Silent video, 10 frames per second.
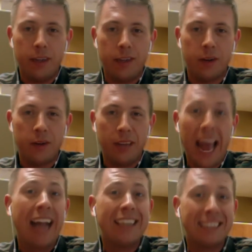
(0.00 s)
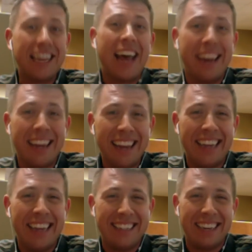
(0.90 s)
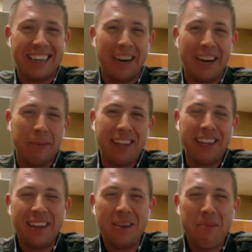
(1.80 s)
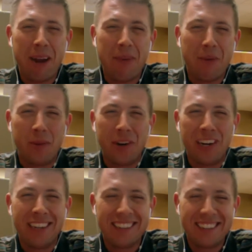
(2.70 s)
So, as said in Tin Cup, make more birdies.